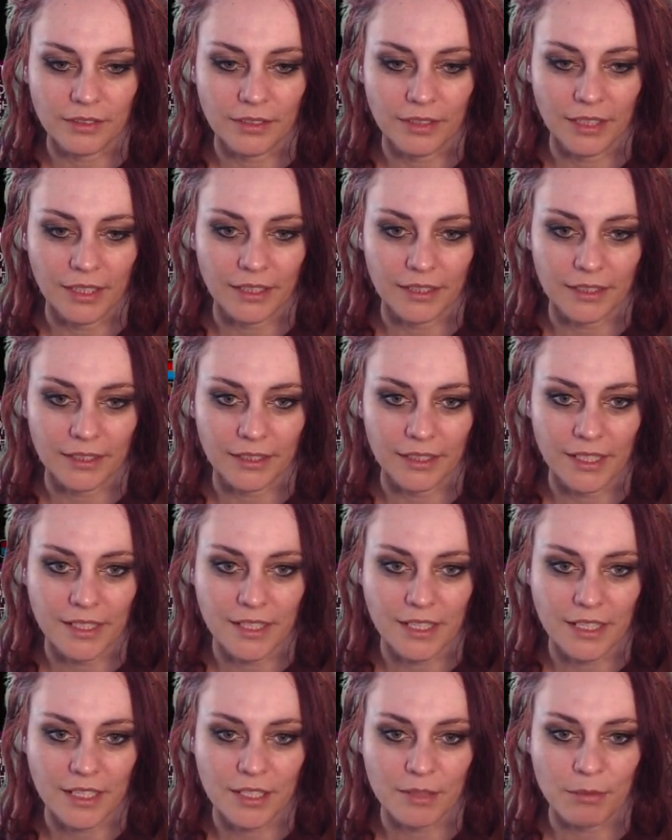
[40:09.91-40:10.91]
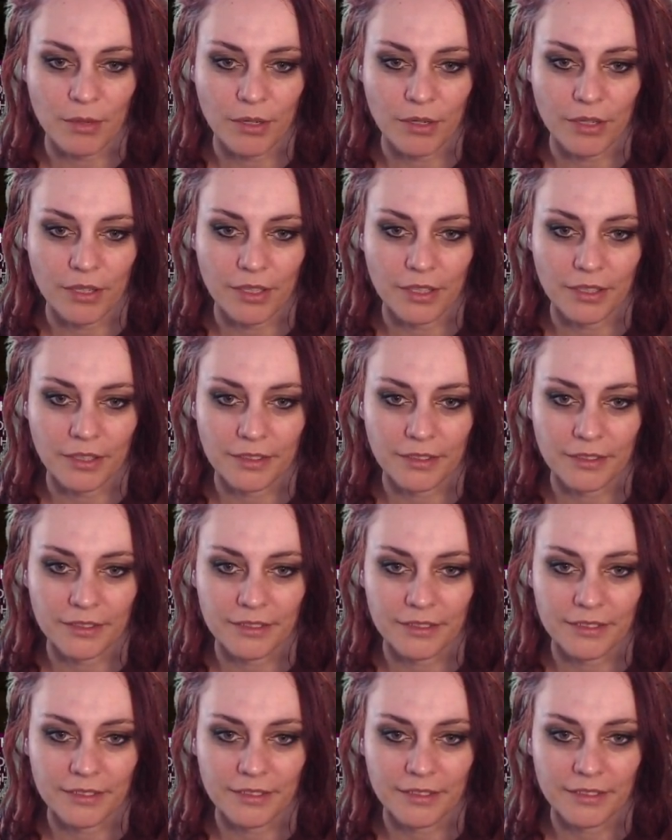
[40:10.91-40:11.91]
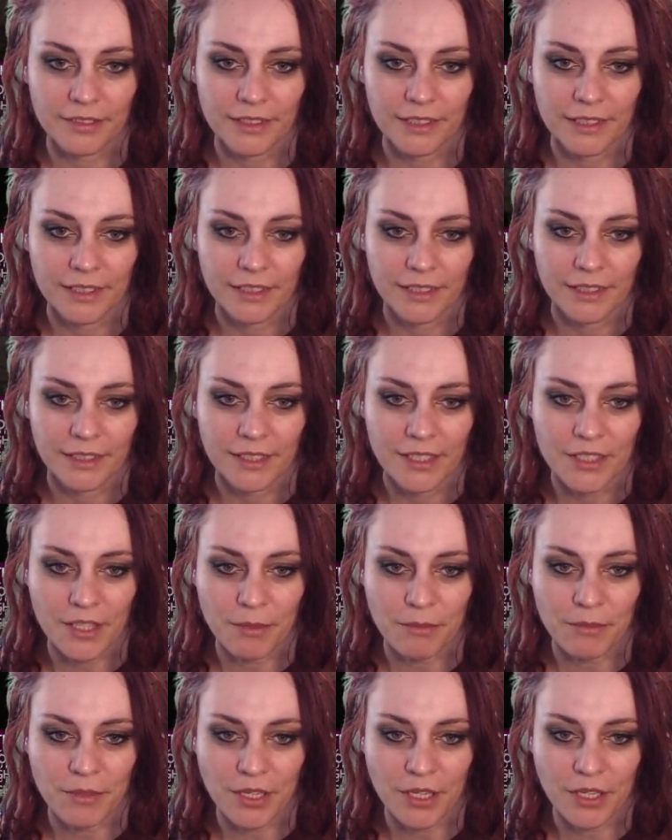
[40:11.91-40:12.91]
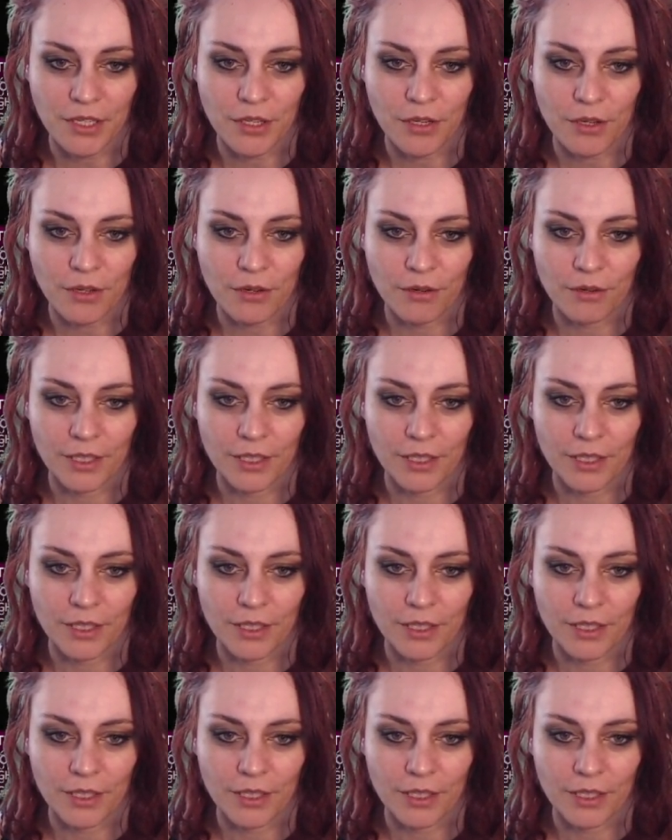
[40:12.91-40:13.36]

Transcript: Like, let's explore something new.